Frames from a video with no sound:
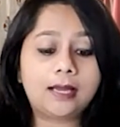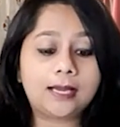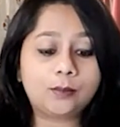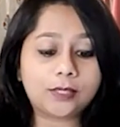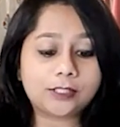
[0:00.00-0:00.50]

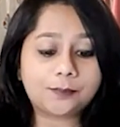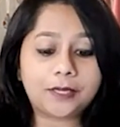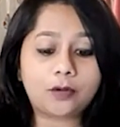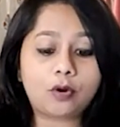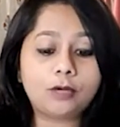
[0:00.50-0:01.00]
in West
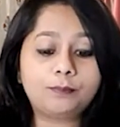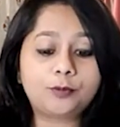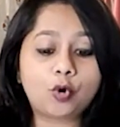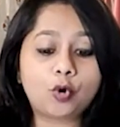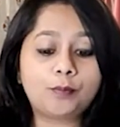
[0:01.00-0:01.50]
Bengal.
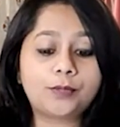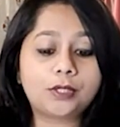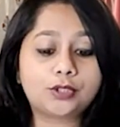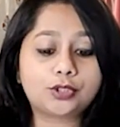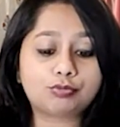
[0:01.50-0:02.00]
Probe
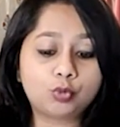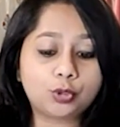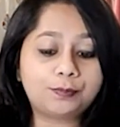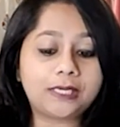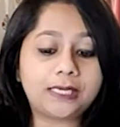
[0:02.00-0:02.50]

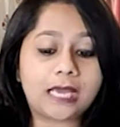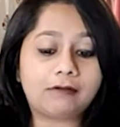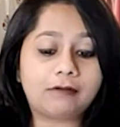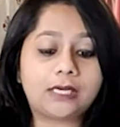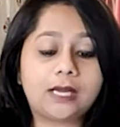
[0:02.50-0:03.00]
would be
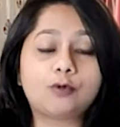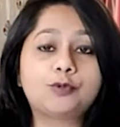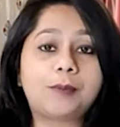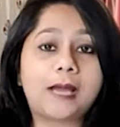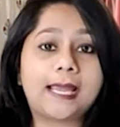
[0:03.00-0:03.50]
carried
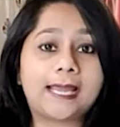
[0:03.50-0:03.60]
out by